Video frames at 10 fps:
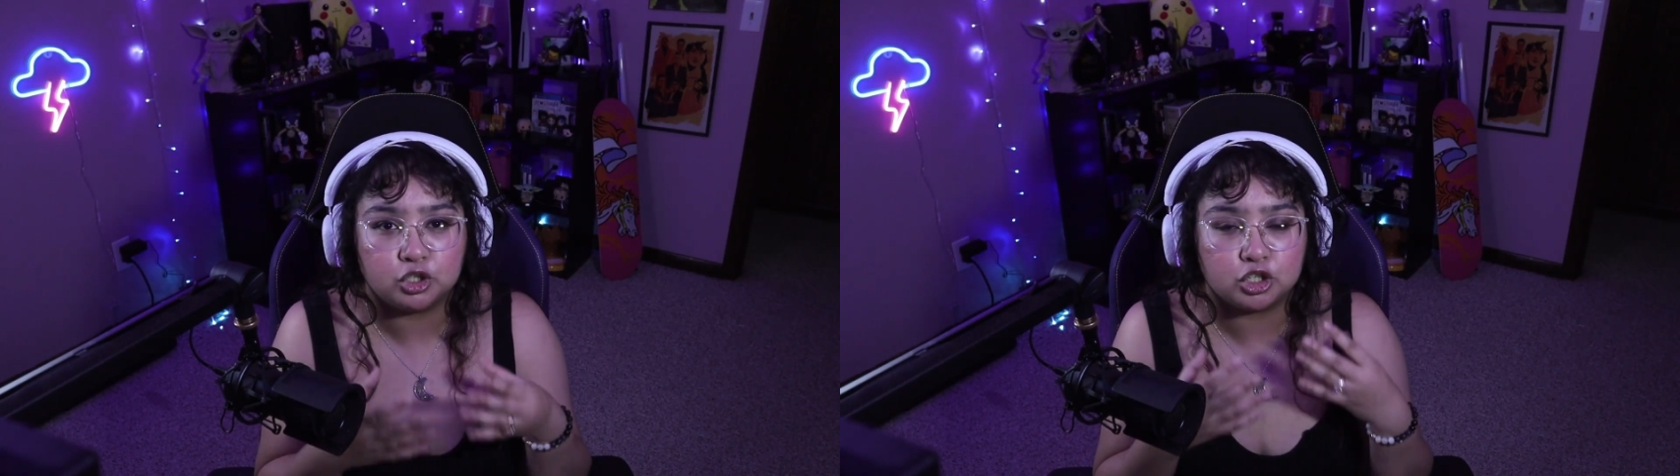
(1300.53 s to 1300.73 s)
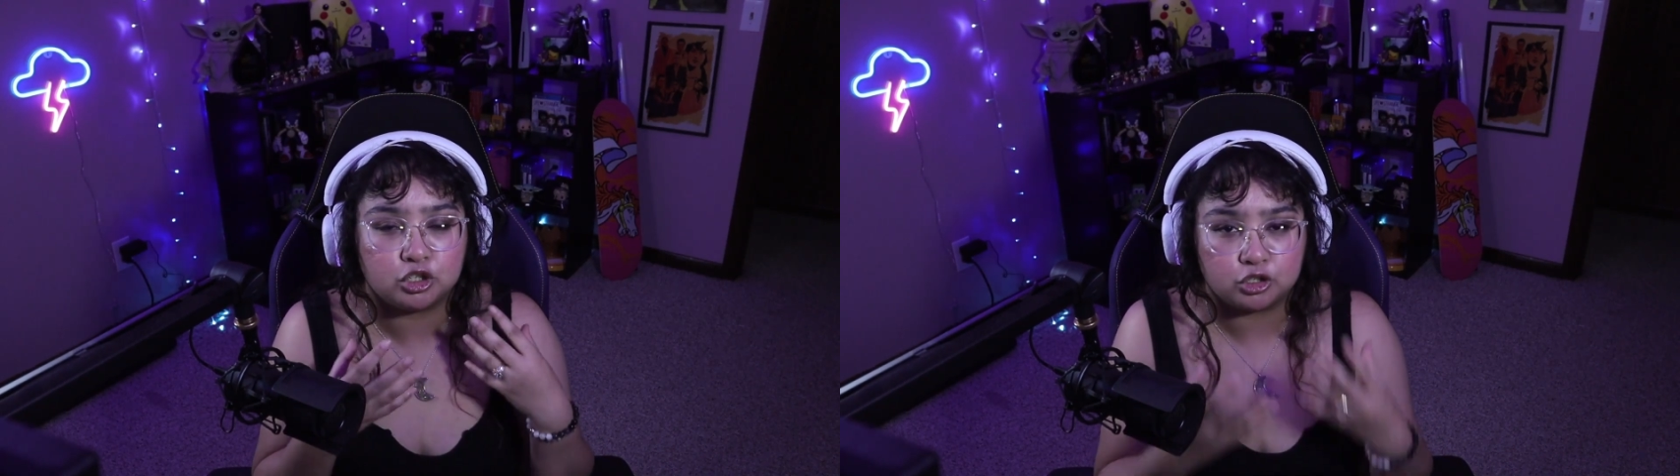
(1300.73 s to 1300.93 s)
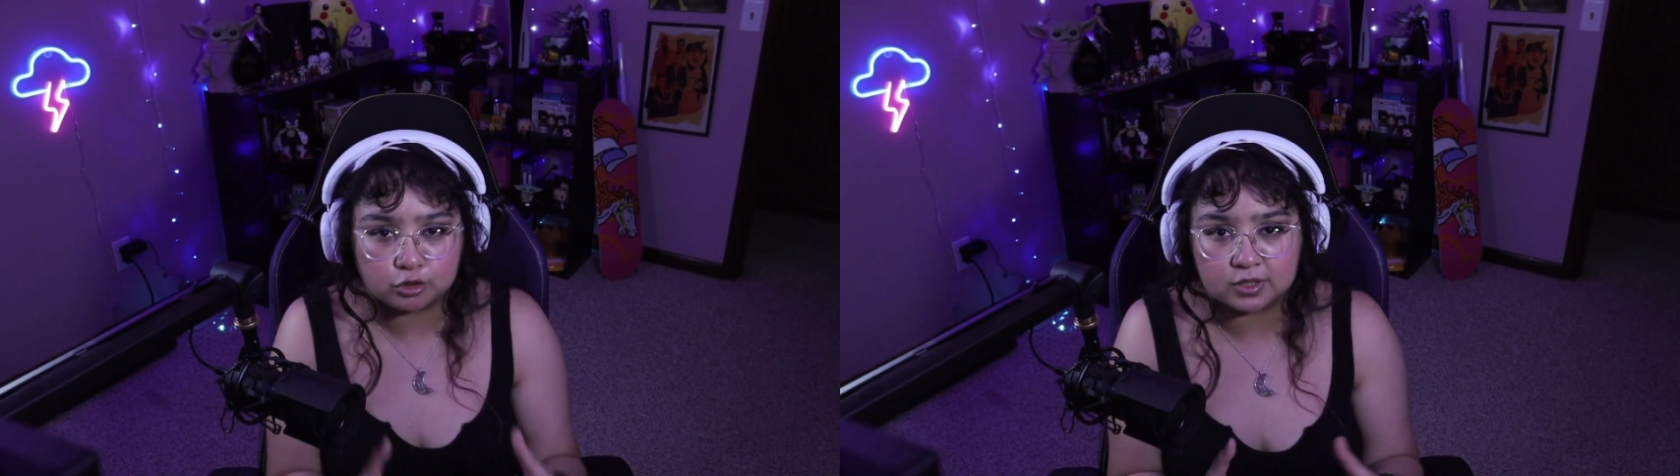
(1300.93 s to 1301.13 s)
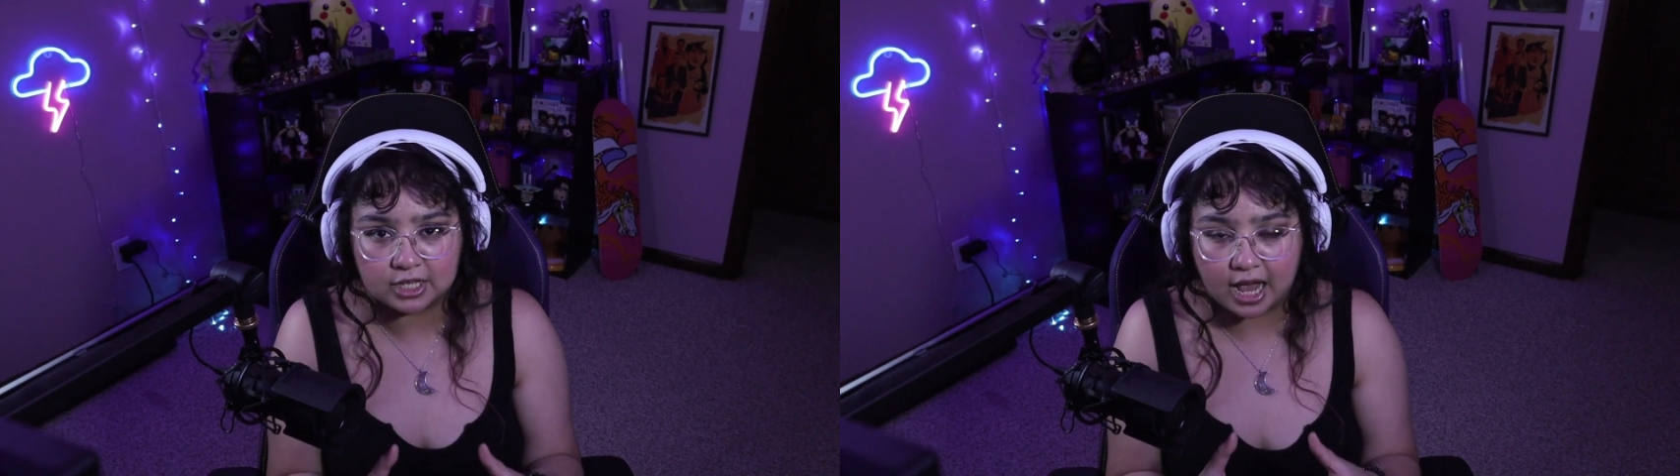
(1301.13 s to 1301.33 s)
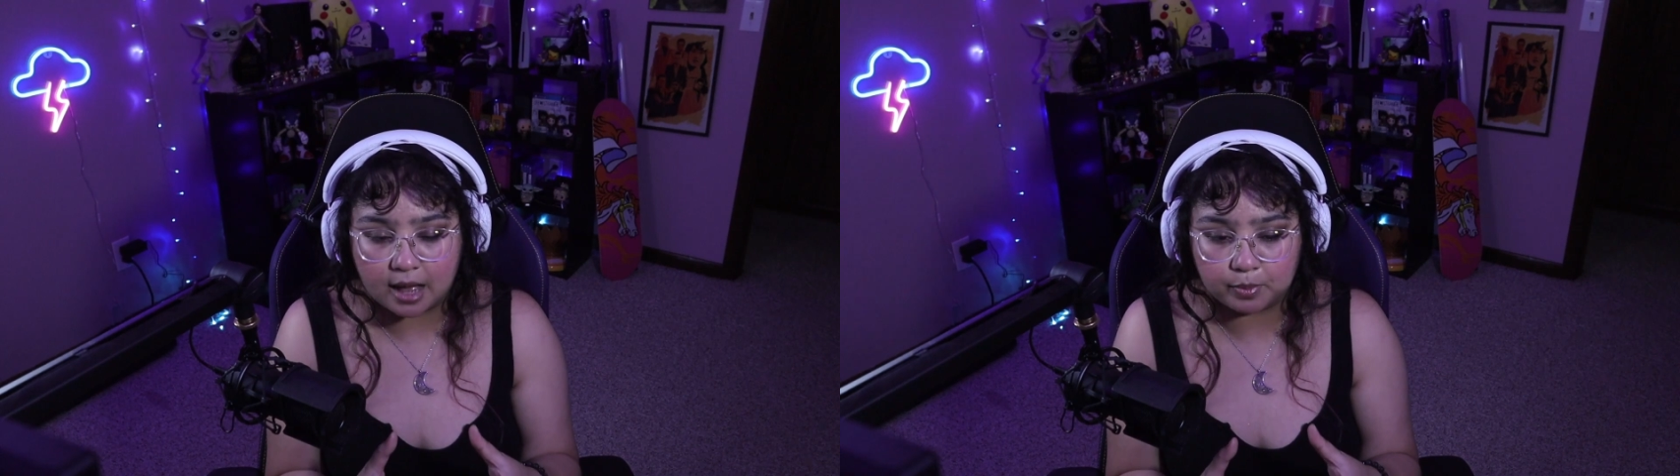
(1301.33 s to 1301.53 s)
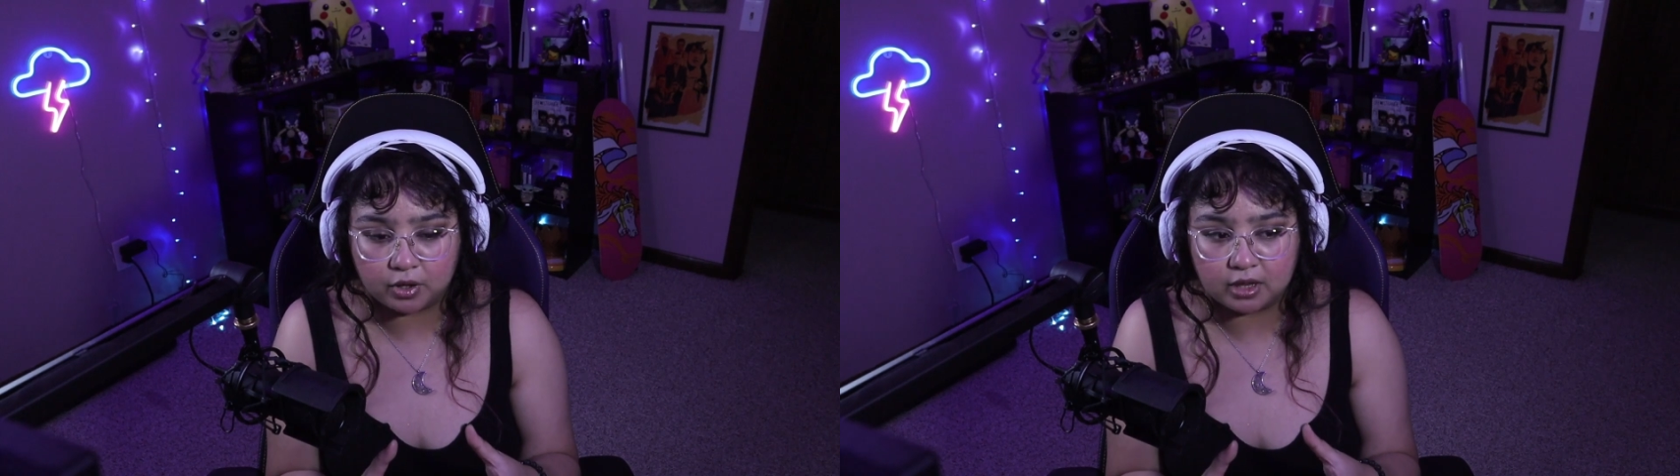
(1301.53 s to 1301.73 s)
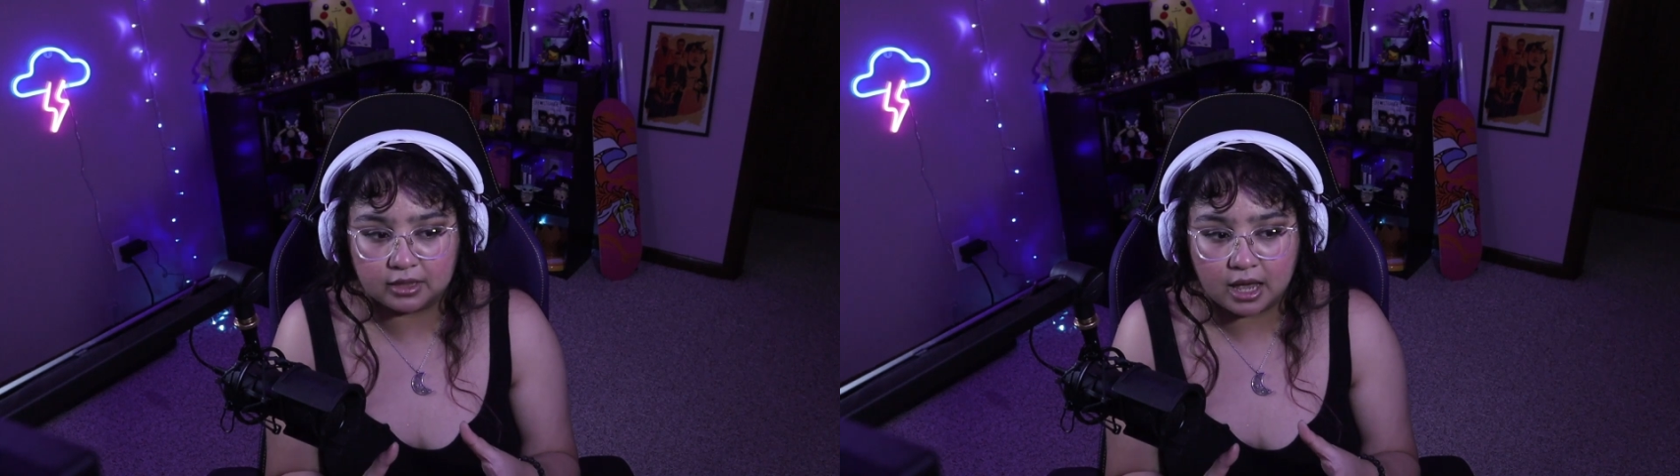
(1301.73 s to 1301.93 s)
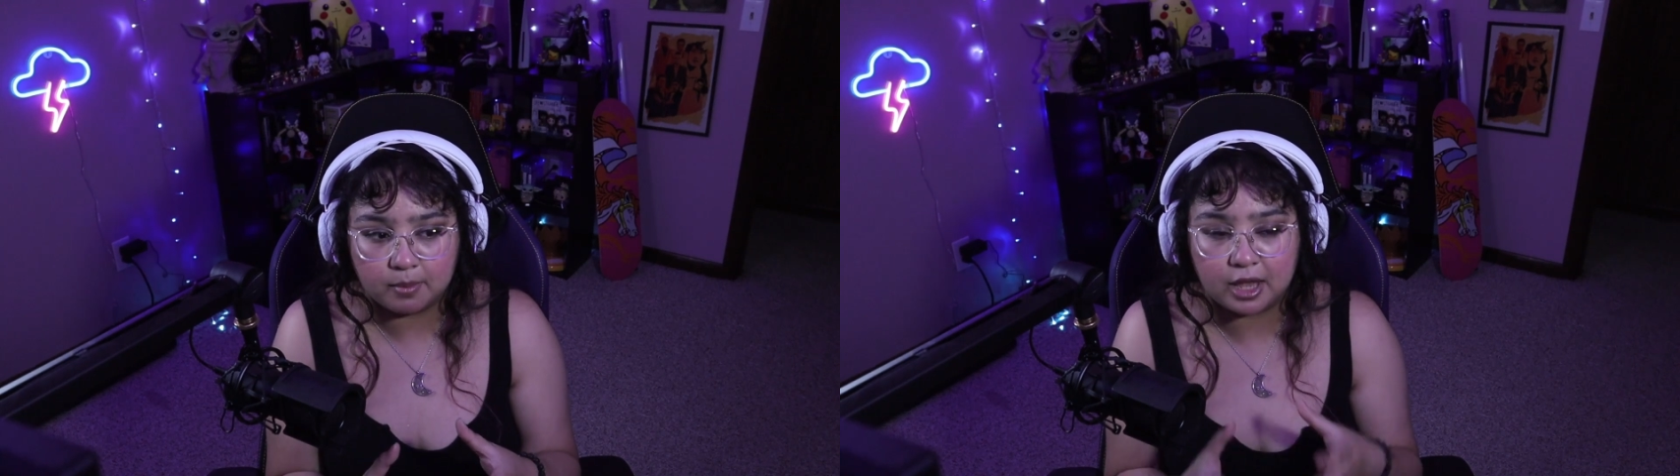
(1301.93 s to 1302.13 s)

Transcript: just use the apple on them